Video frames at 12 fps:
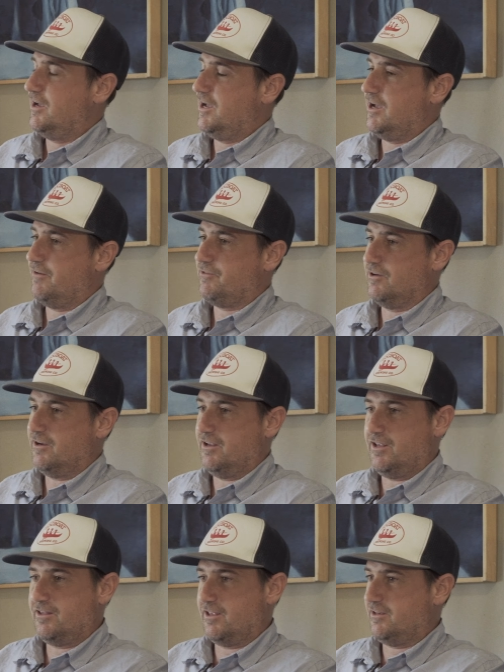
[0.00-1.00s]
if you're
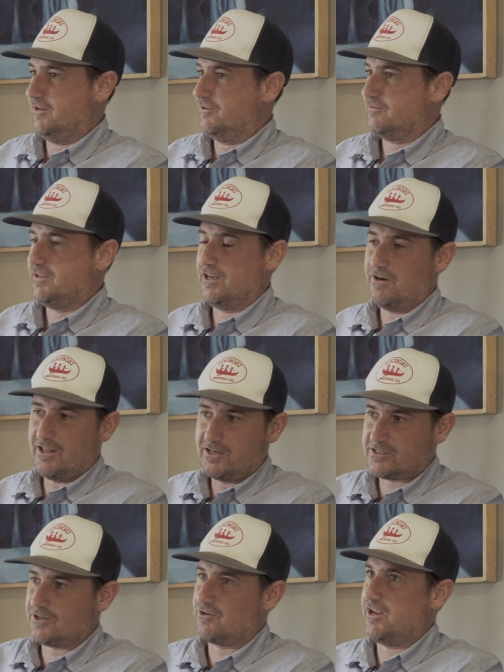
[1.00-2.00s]
get on
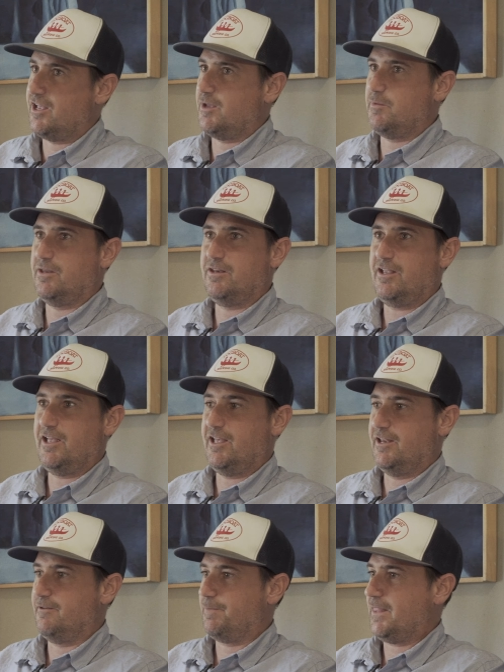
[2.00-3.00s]
Instagram
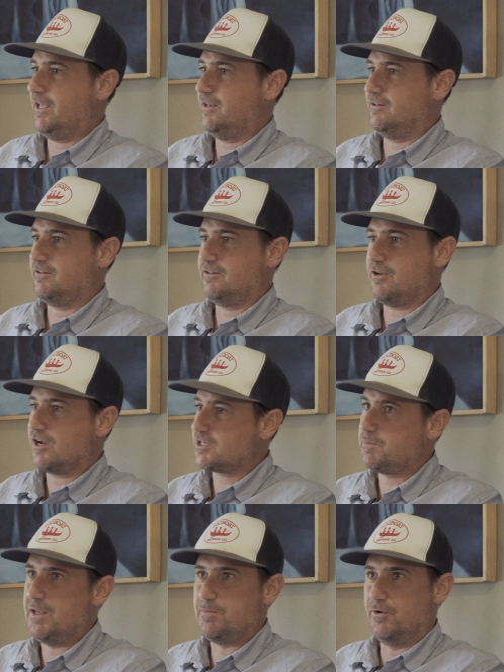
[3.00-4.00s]
and talk
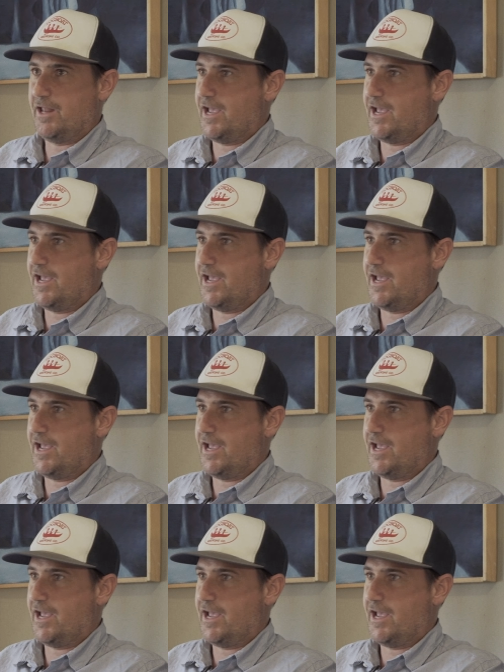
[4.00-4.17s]
to people